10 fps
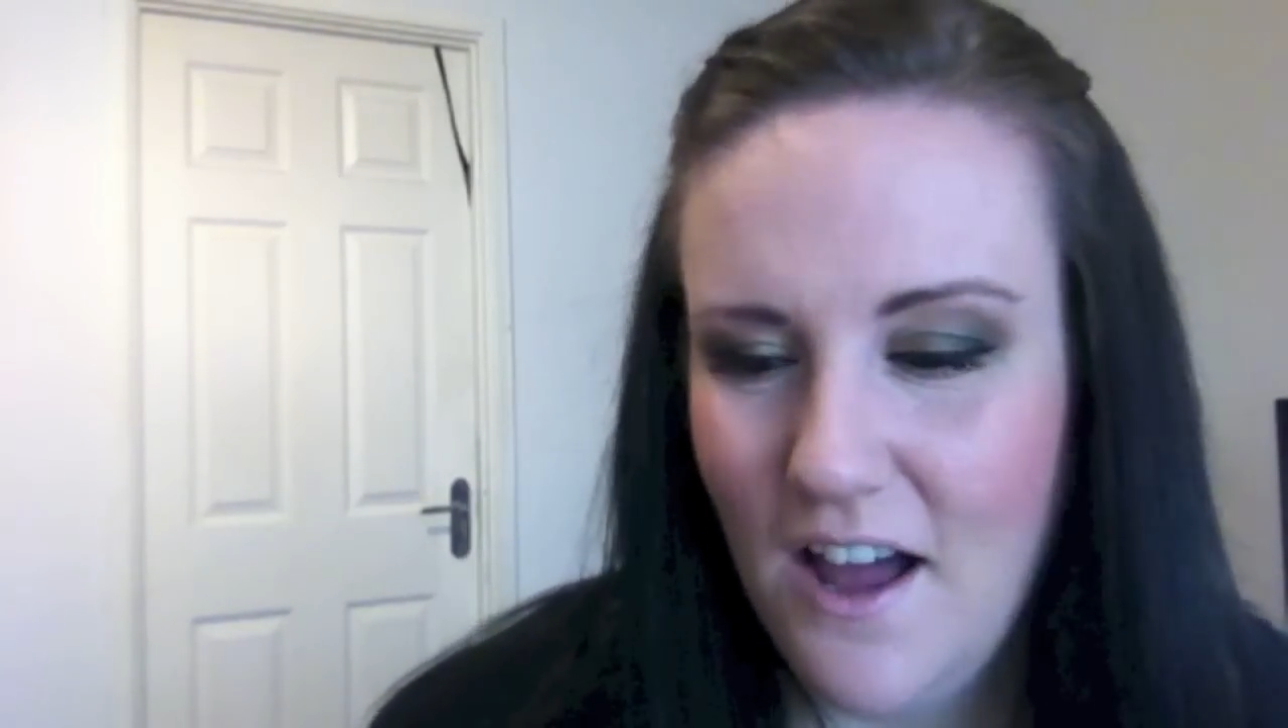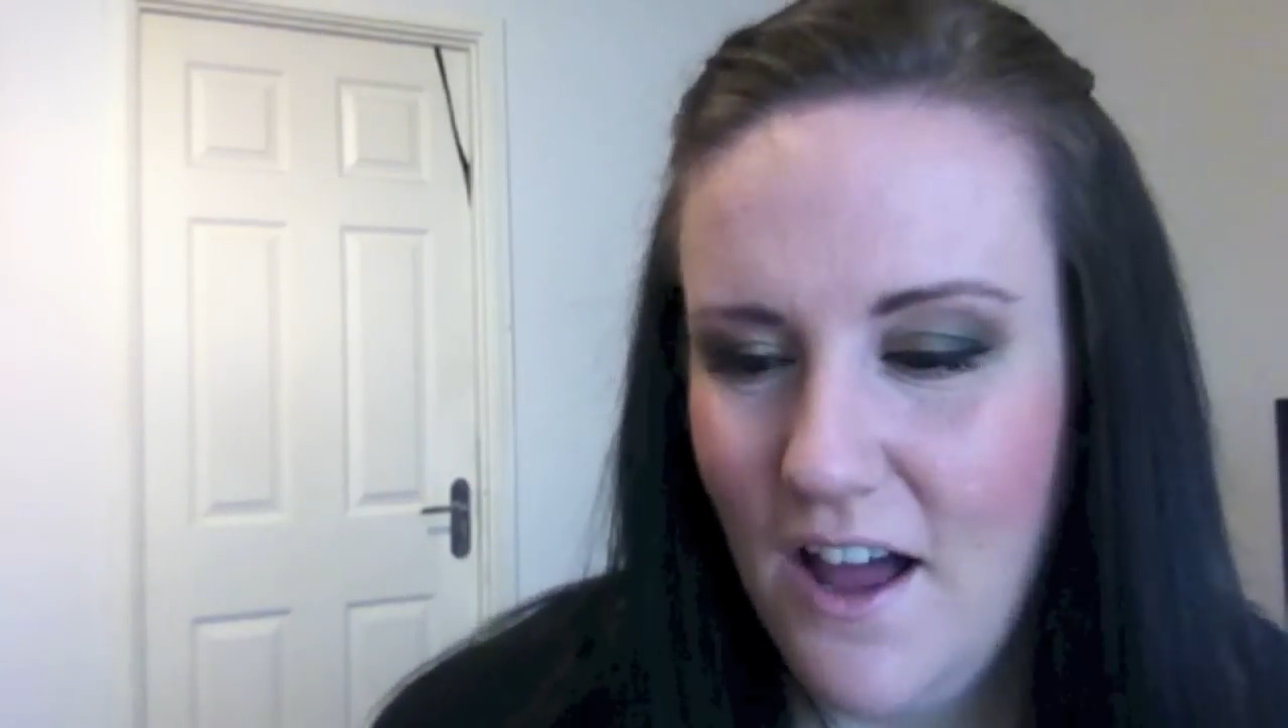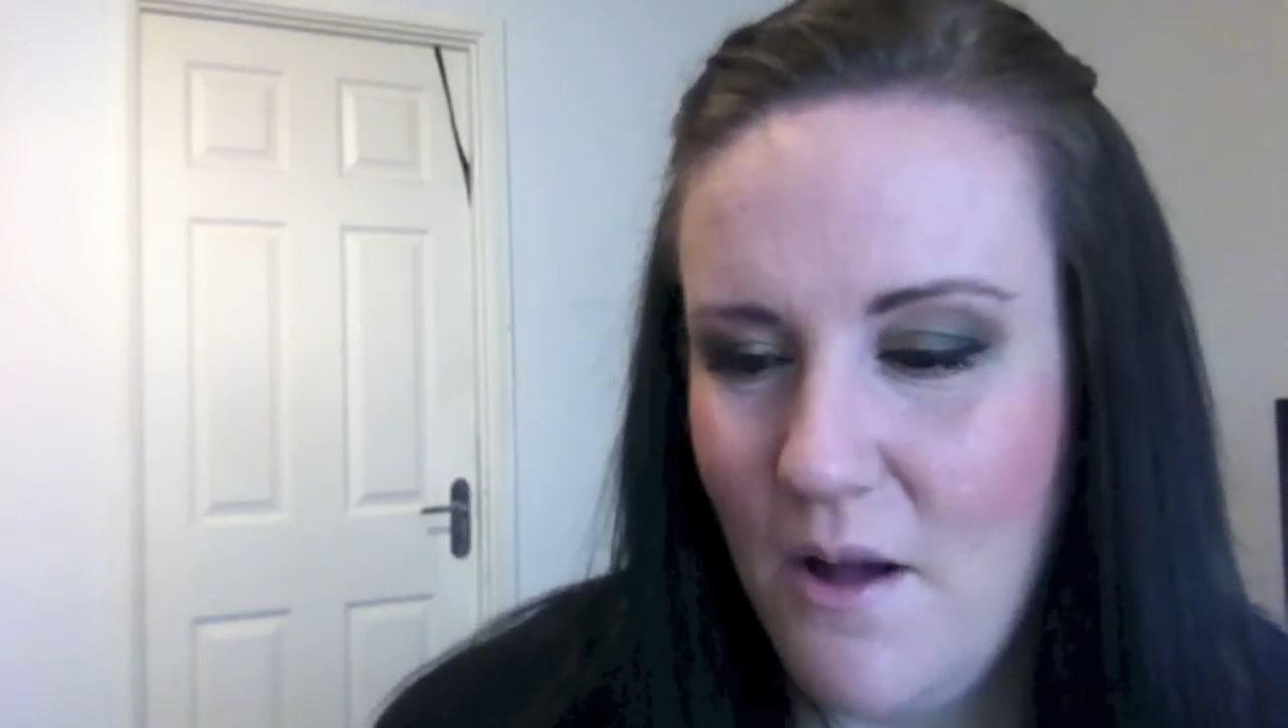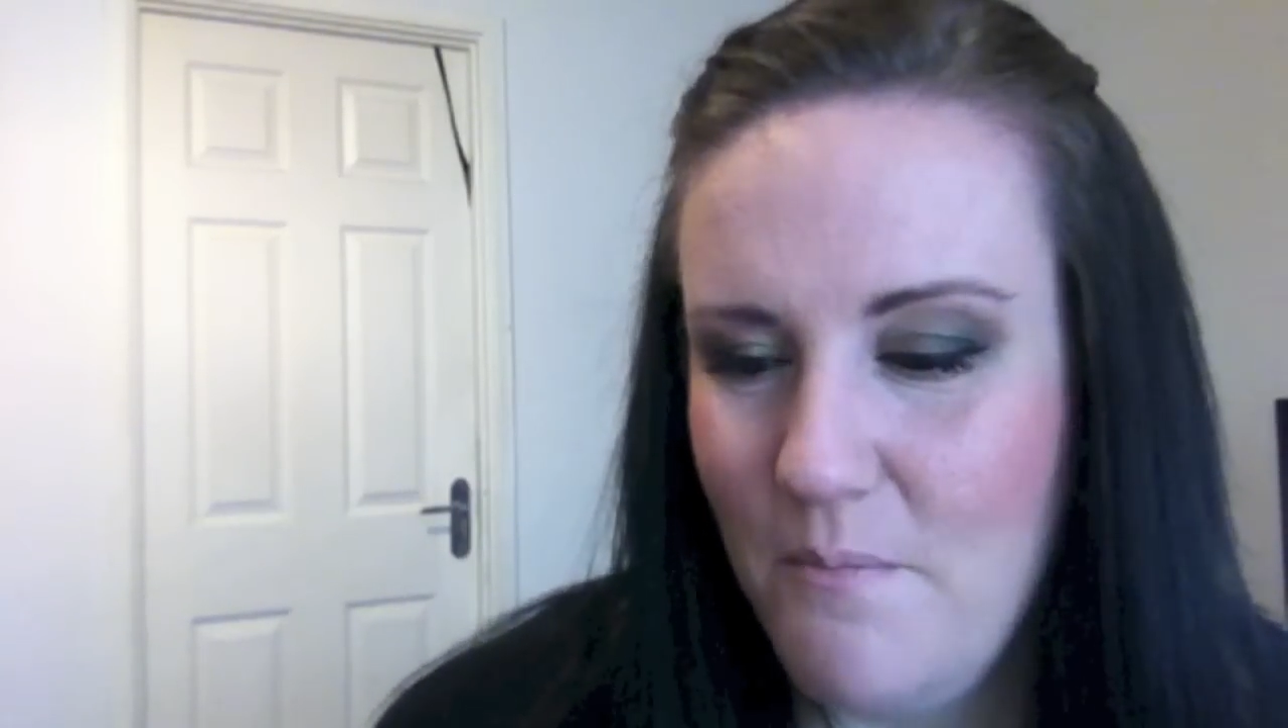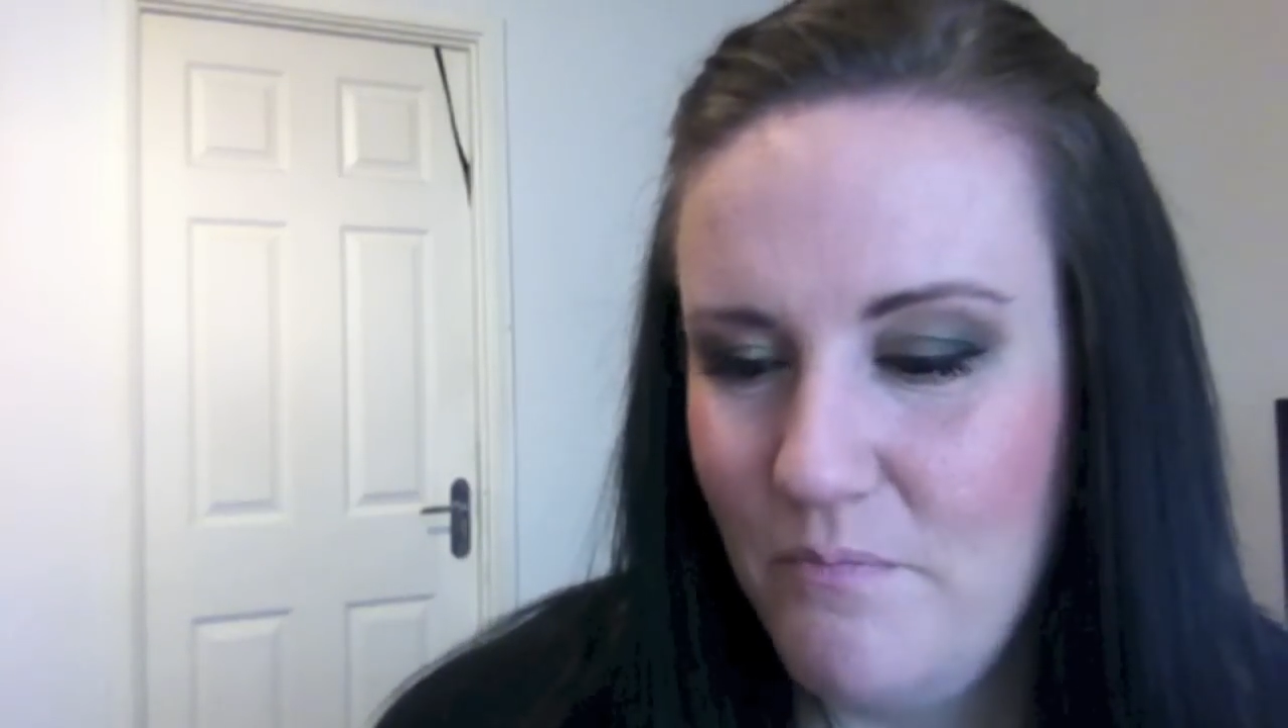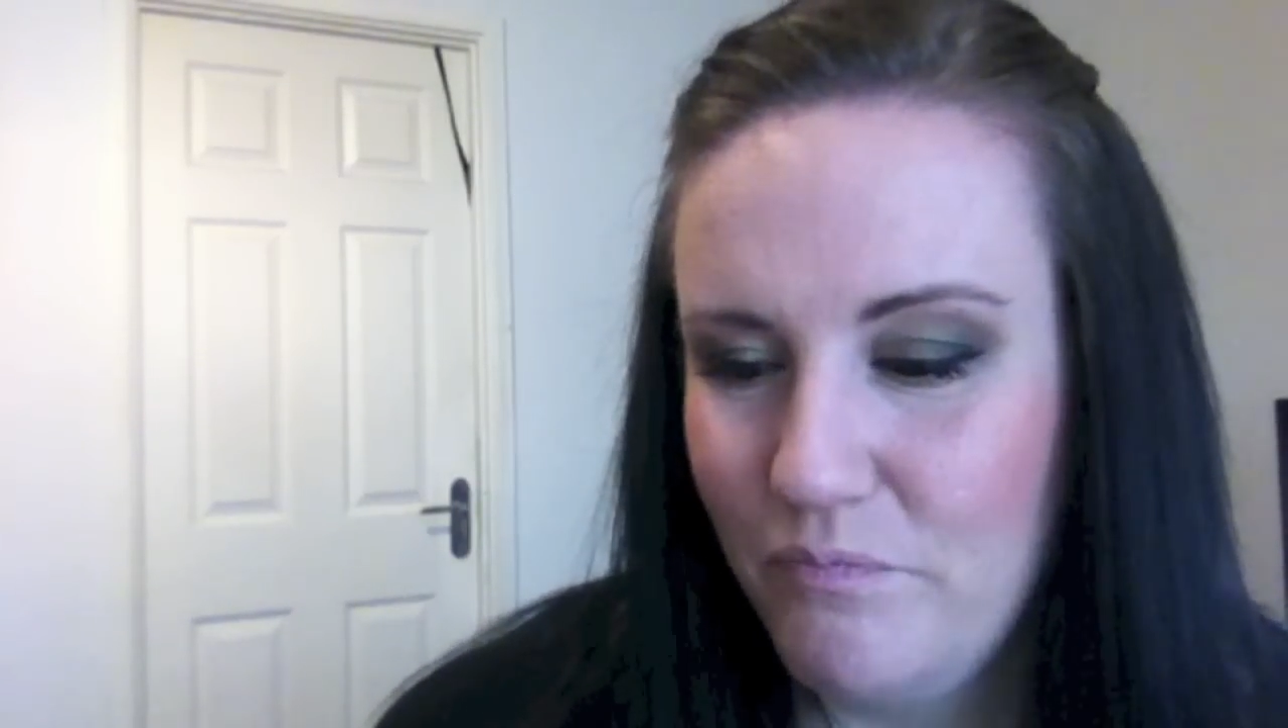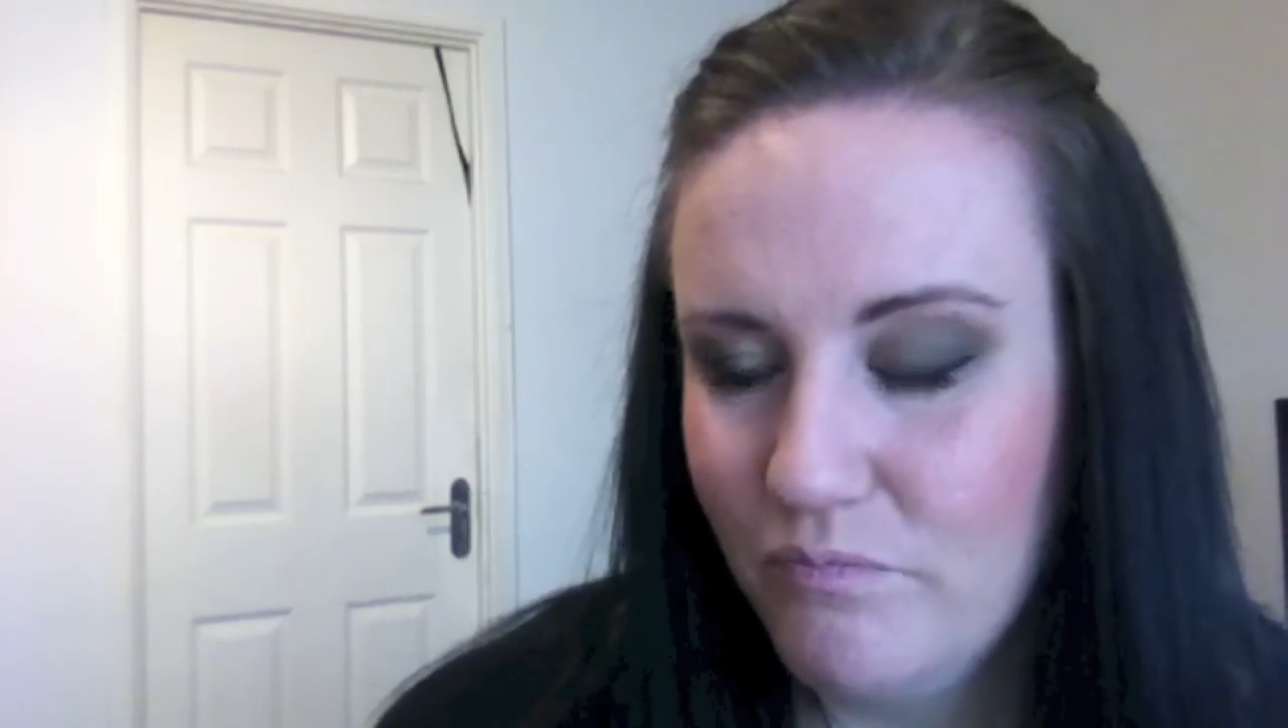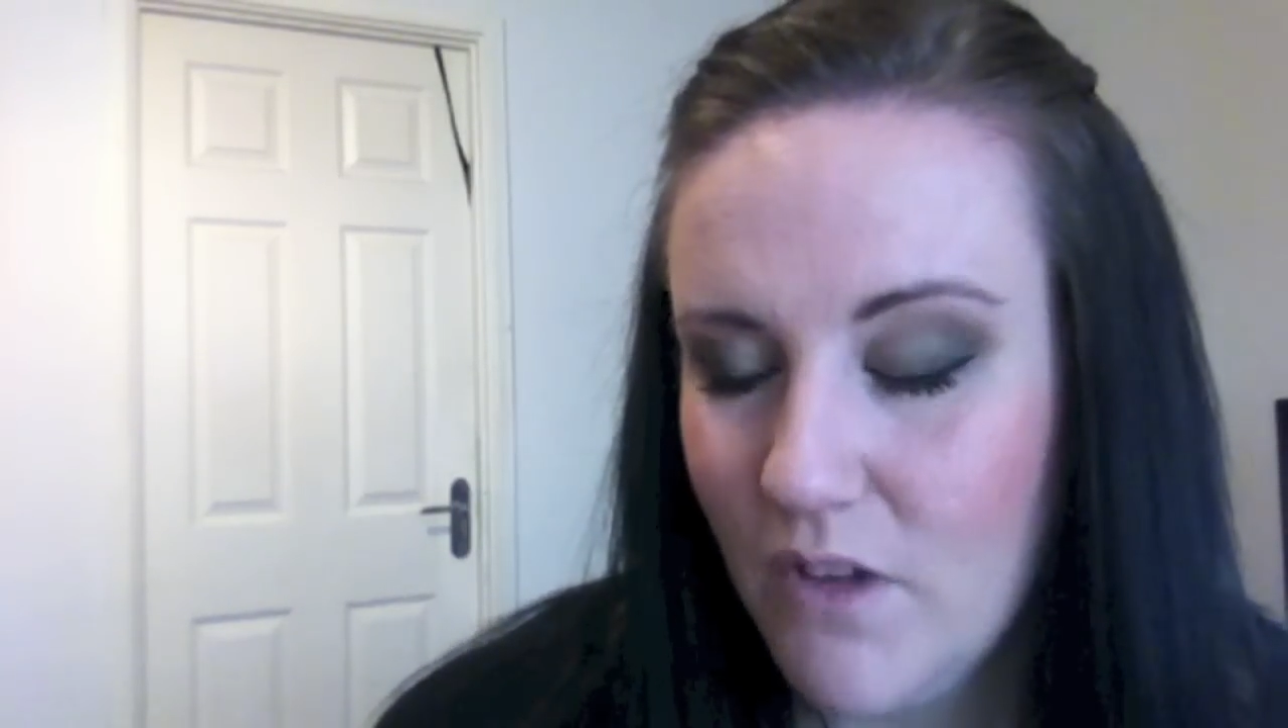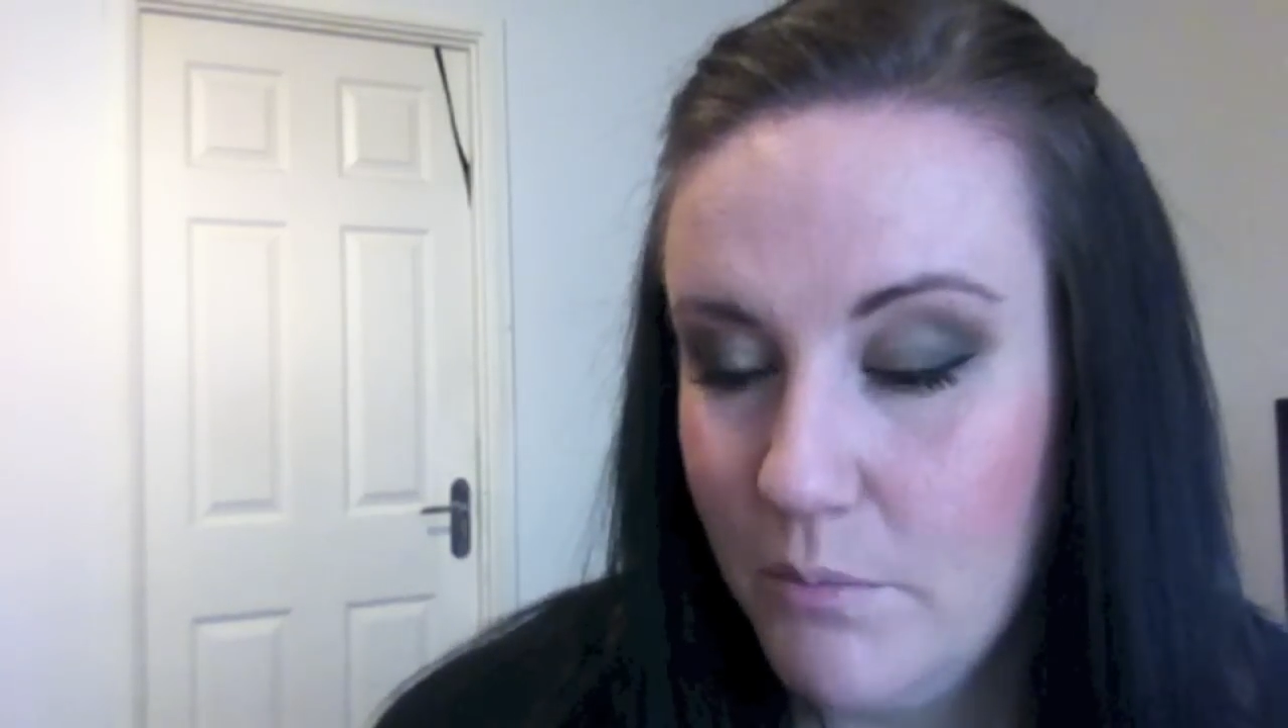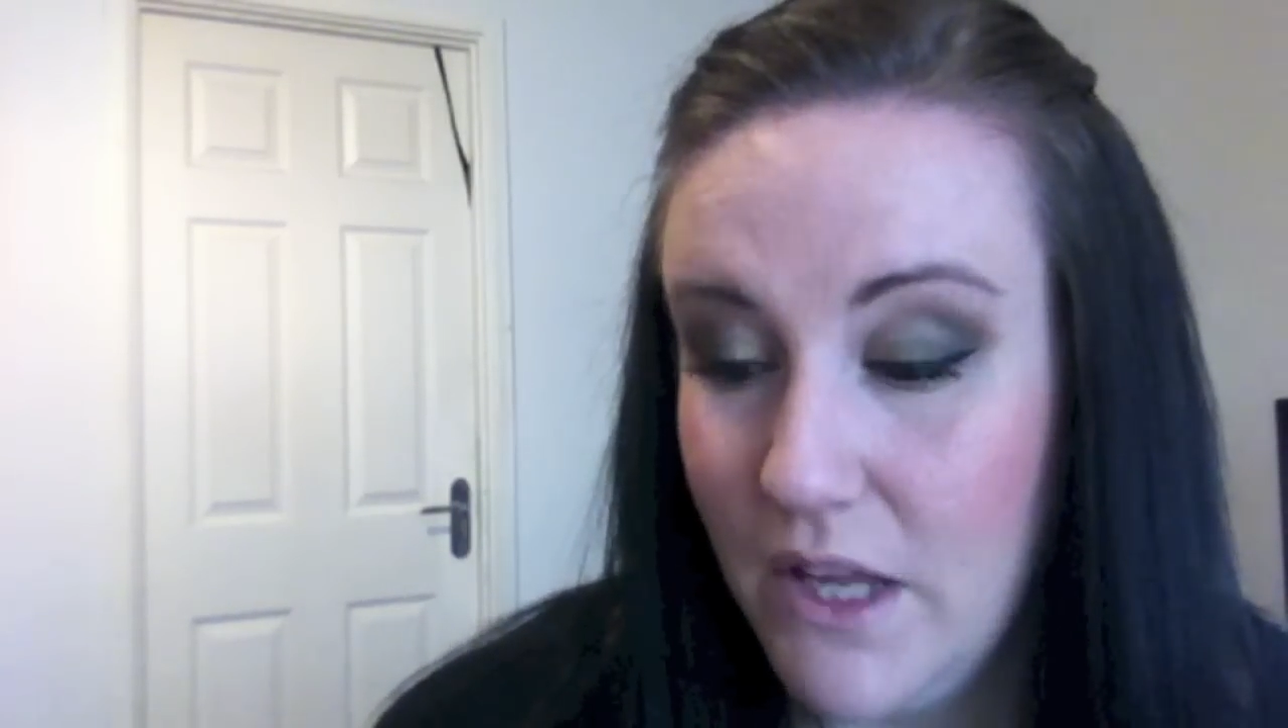
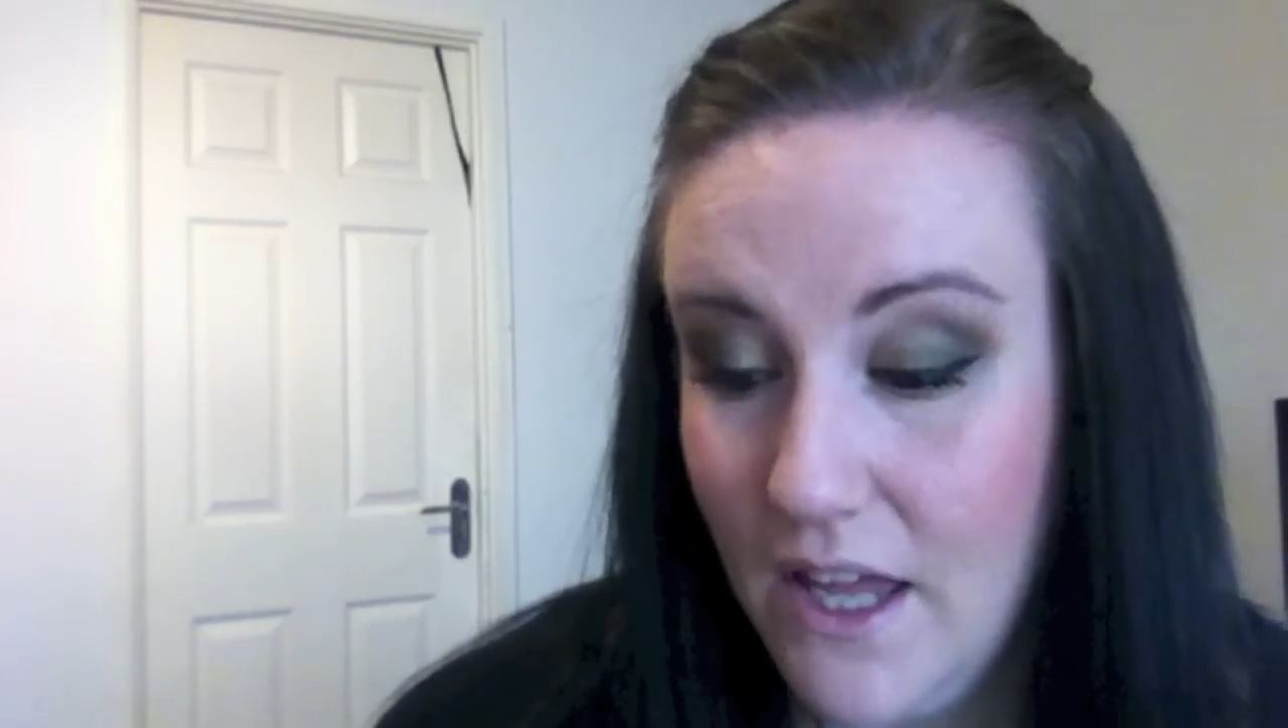But